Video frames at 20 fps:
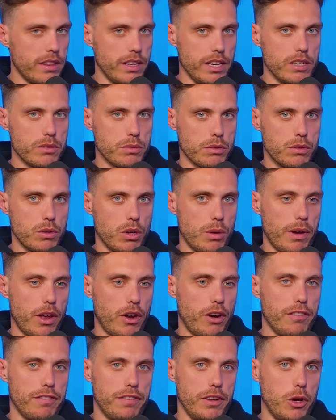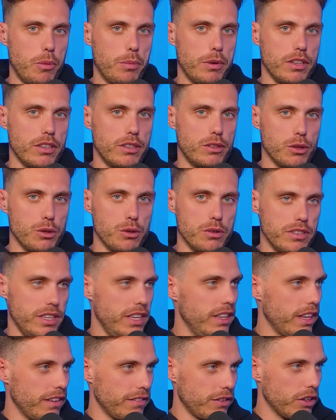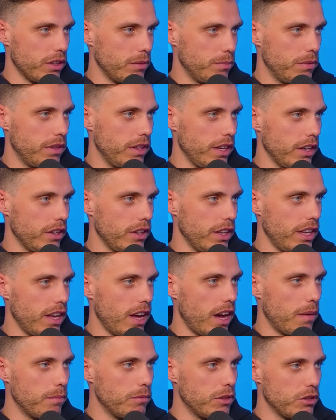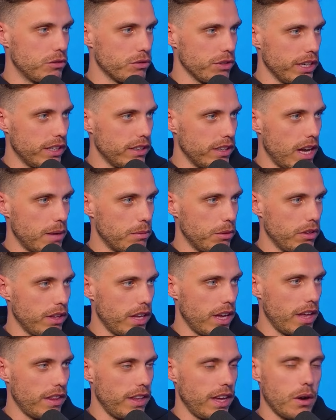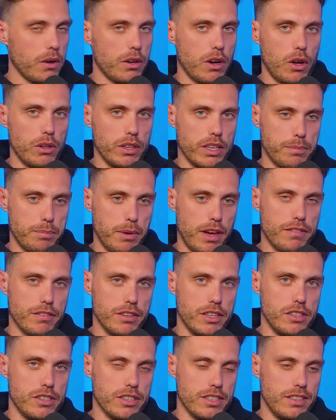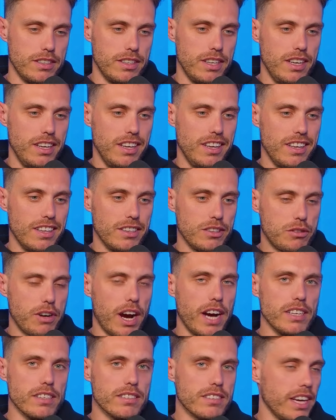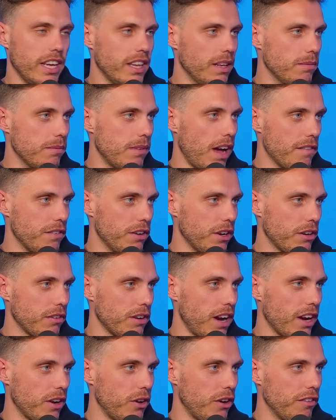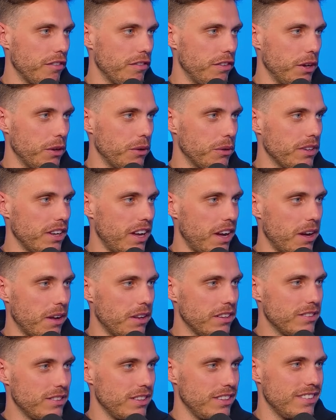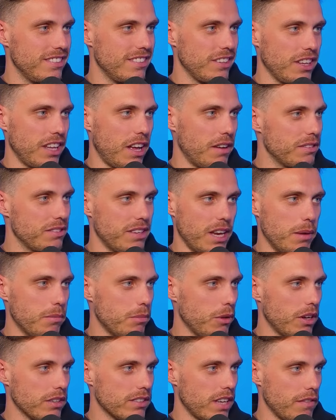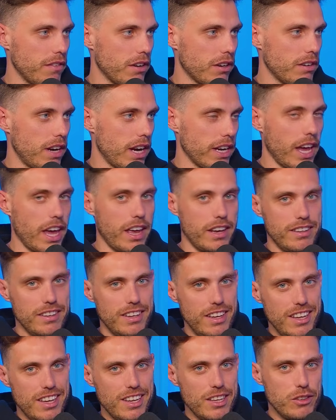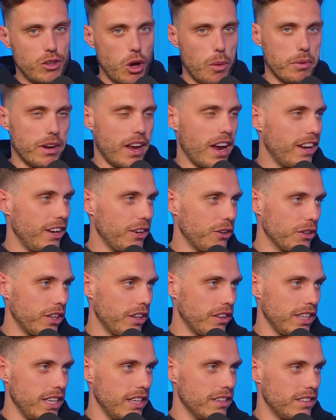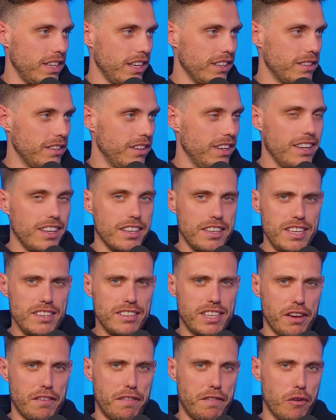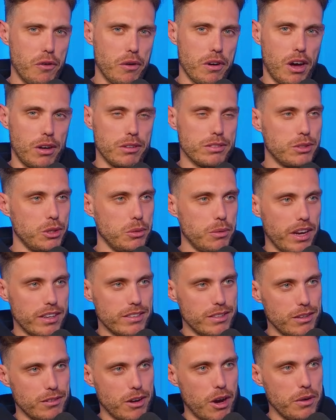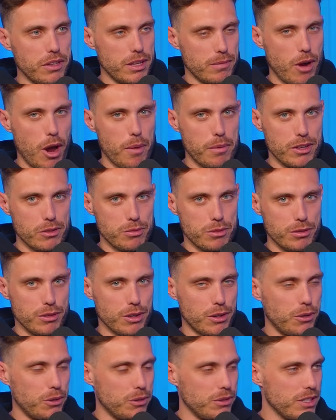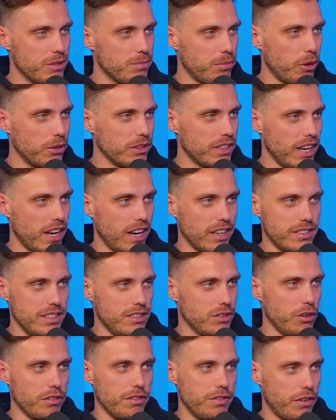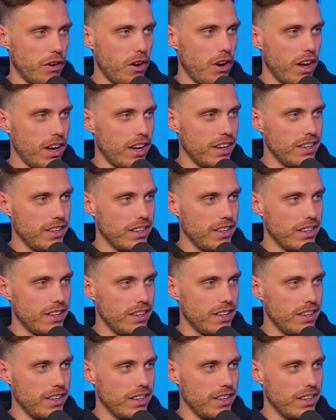things. We'll talk about off field, but the Doozy, they got the drink label there, the alcoholic beverage, and it's great to see them having a crack off field. I love seeing blokes have a crack and dominating on. I think he's kicked 4 goals 2 weeks in a row moment as we record this podcast. He's on fire.